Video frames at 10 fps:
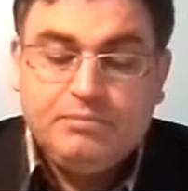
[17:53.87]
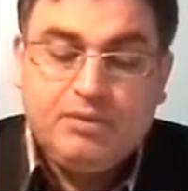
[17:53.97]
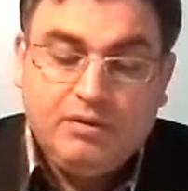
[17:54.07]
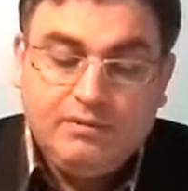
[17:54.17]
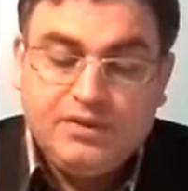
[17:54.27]

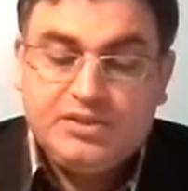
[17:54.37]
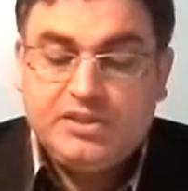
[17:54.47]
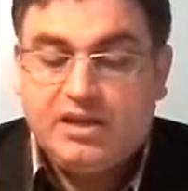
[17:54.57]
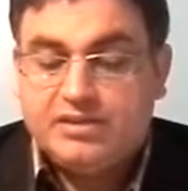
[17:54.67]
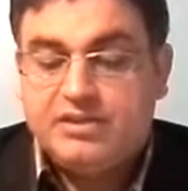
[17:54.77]

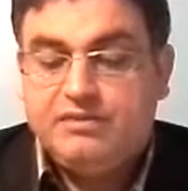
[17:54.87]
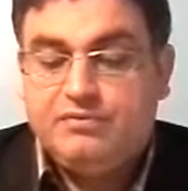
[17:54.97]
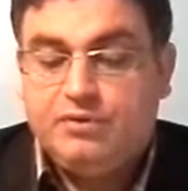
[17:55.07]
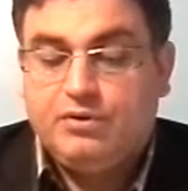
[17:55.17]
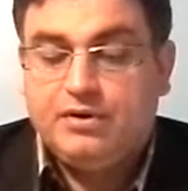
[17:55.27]
Blowfish,
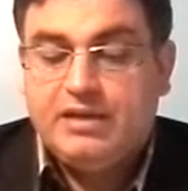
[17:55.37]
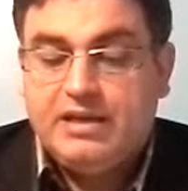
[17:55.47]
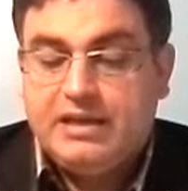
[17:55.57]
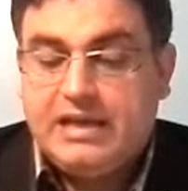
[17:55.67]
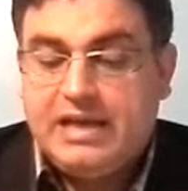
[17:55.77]
RC4,
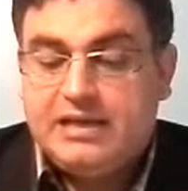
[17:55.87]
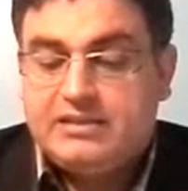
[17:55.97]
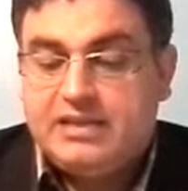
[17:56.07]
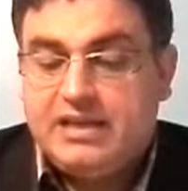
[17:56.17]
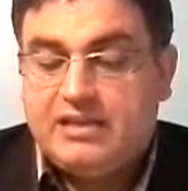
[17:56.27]

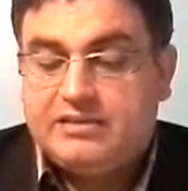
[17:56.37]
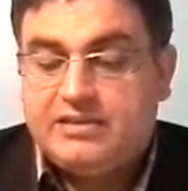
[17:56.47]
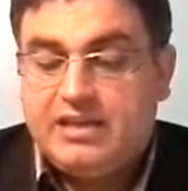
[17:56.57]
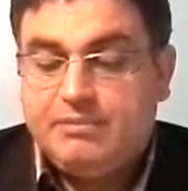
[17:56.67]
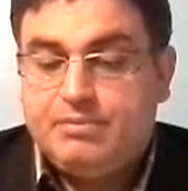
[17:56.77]
CAST, and
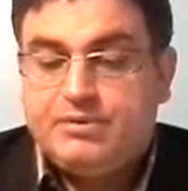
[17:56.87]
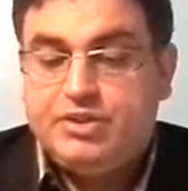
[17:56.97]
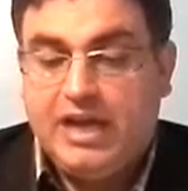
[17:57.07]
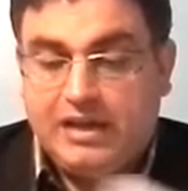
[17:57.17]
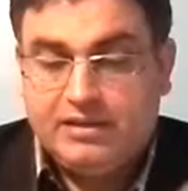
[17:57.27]

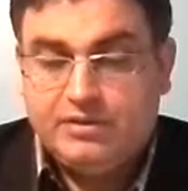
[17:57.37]
Skipjack.